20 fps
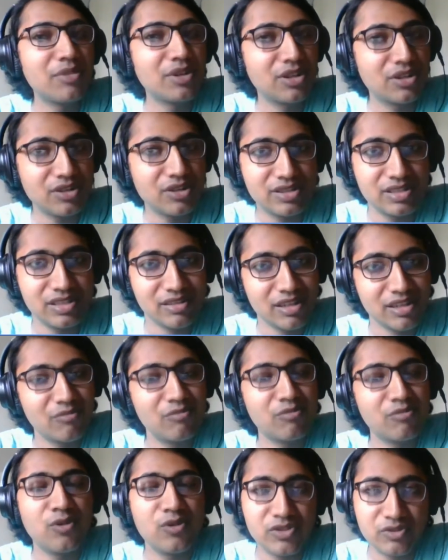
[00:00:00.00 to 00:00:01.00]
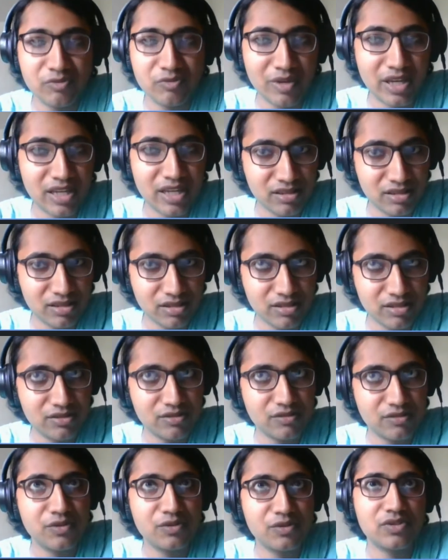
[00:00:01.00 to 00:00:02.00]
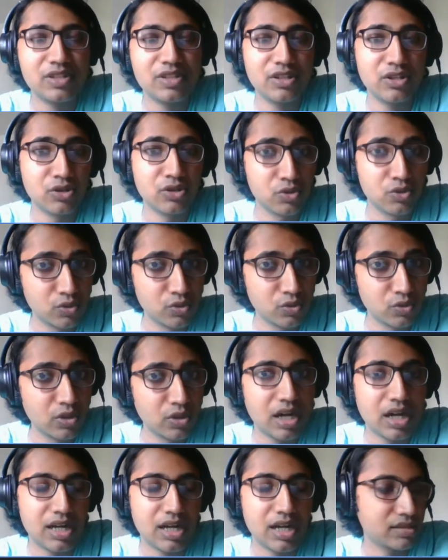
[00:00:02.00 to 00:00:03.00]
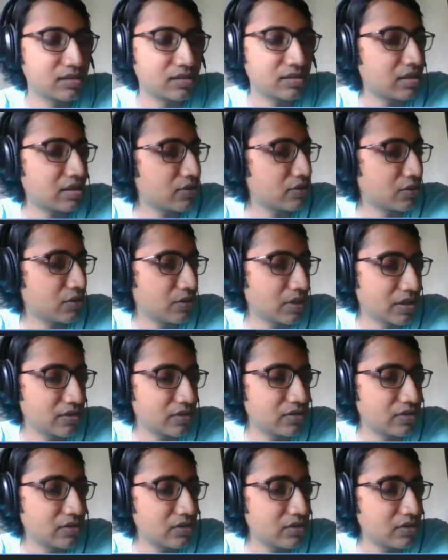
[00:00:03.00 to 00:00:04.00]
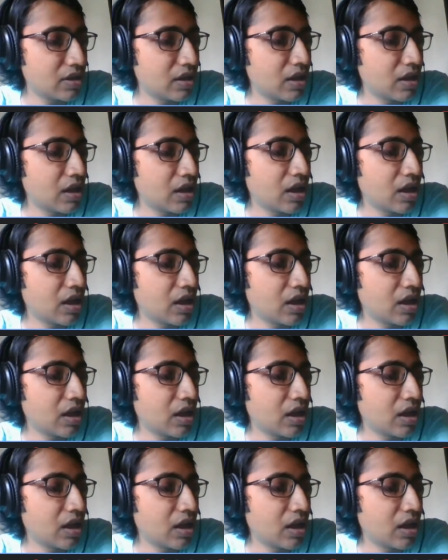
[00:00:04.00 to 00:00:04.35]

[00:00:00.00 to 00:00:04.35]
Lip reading: because most math interviews, they do ask such questions.